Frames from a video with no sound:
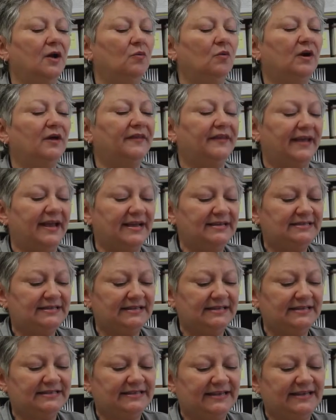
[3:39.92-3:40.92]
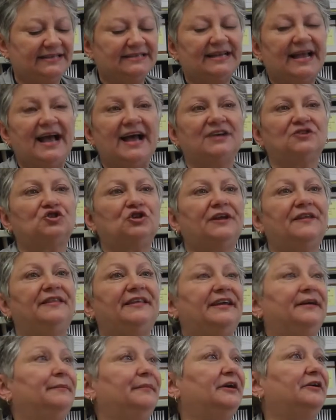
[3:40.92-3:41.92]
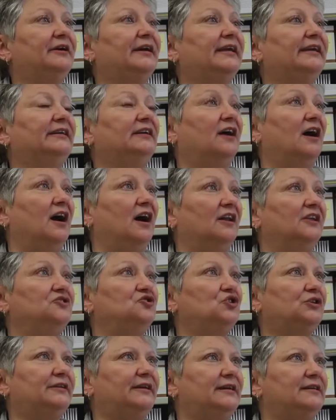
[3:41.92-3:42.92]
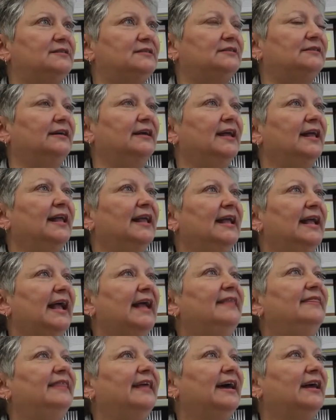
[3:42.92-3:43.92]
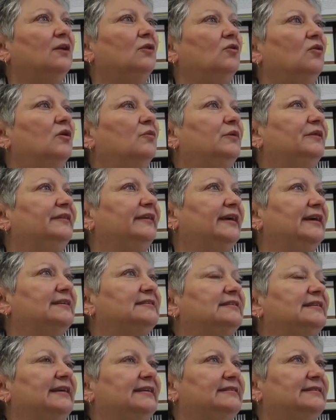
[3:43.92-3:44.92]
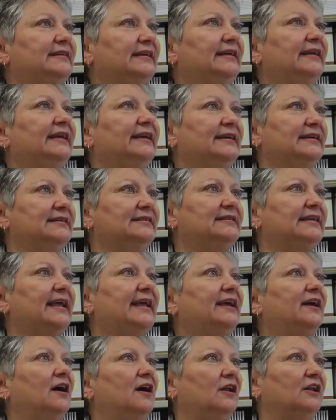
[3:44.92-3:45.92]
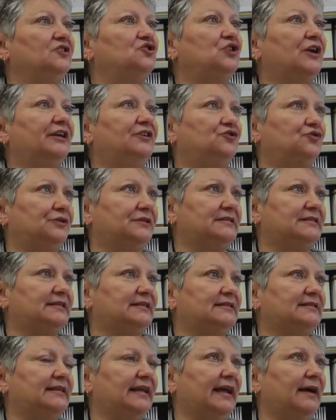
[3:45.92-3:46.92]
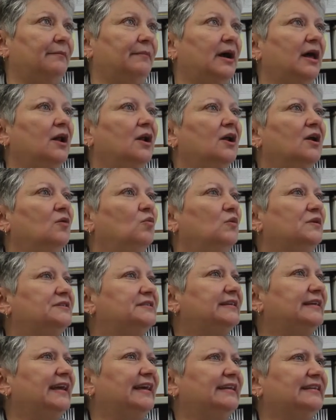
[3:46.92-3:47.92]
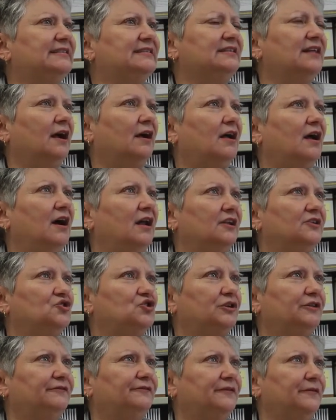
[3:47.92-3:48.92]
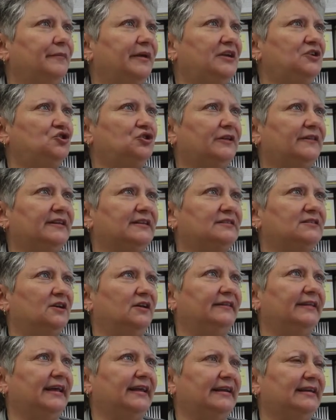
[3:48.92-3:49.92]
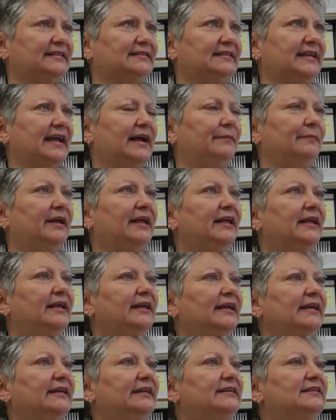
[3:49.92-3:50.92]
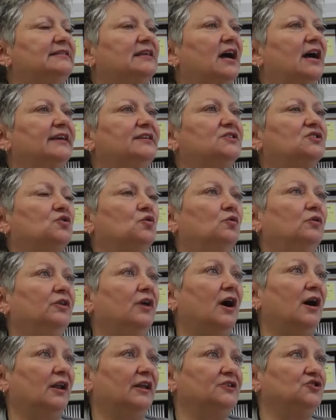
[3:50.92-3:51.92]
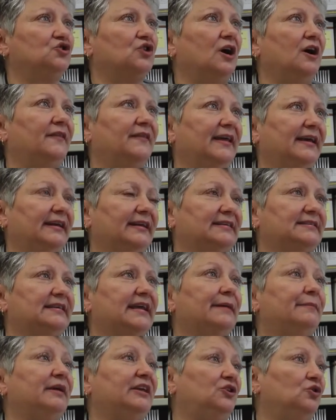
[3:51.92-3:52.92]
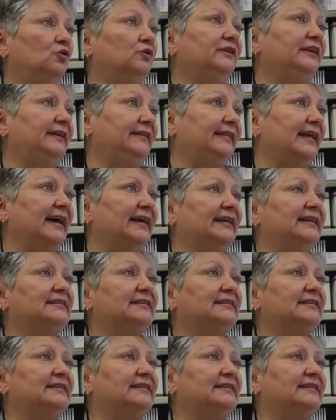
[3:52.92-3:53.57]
Well, the ACT is actually the American College Test. And that along with the SAT is a college entrance exam. Once again, it's not college information that's on that exam, it is high school knowledge on that exam and you'll need that